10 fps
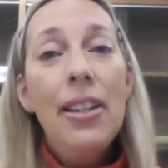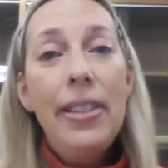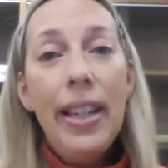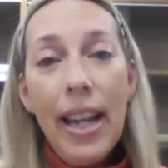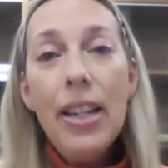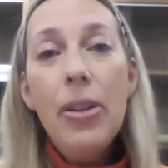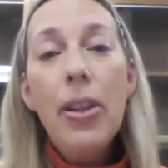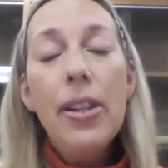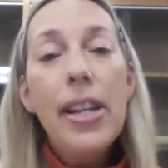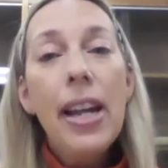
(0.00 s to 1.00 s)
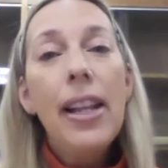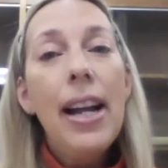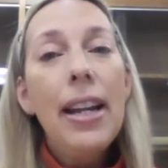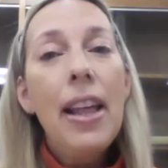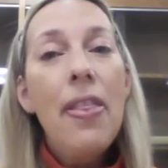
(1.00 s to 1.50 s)
to get you to the
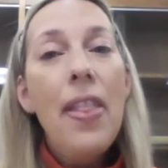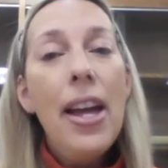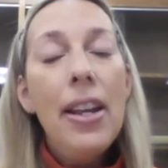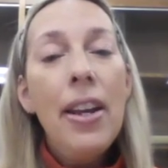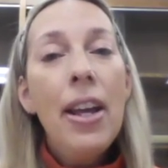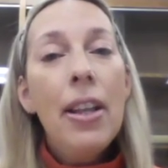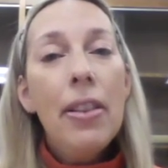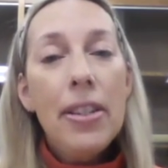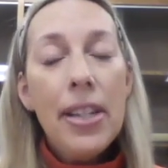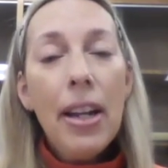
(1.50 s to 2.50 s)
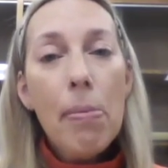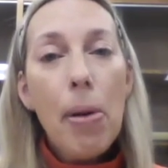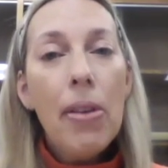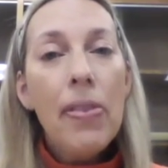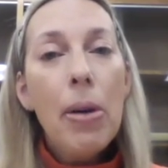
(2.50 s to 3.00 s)
deadline. And then the second
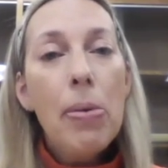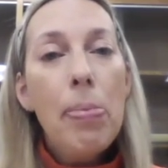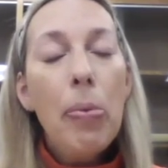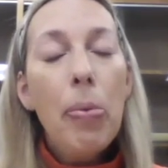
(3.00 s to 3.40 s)
part of that would be,